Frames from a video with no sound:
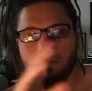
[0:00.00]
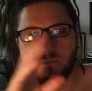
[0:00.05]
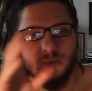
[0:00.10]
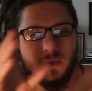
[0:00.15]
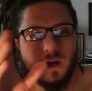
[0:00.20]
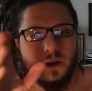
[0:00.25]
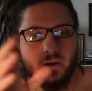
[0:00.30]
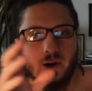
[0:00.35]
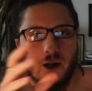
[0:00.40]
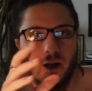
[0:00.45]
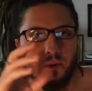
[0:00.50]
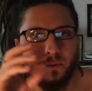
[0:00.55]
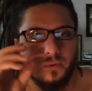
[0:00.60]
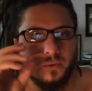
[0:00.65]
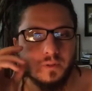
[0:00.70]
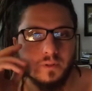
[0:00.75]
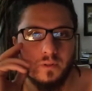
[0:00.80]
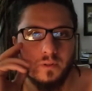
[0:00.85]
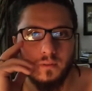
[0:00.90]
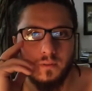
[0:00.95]
around
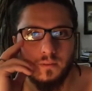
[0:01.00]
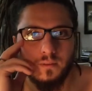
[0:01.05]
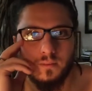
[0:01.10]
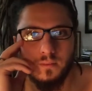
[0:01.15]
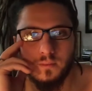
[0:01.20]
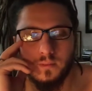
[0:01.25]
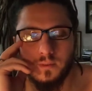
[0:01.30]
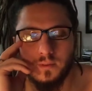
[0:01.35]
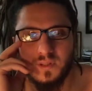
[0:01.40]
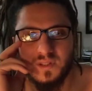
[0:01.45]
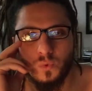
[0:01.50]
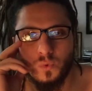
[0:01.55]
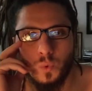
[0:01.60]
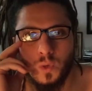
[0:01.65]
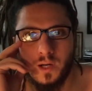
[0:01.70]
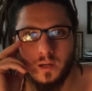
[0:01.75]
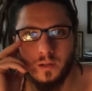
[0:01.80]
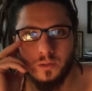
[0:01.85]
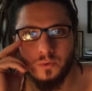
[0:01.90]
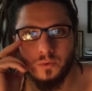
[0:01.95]
the
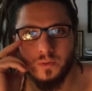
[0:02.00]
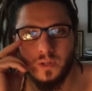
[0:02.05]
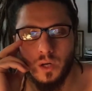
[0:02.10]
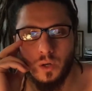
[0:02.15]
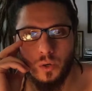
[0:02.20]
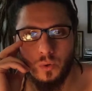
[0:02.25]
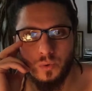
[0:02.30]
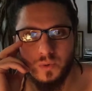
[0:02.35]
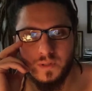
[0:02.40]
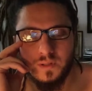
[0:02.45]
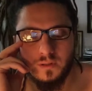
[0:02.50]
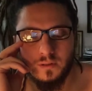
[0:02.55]
square to the nodes,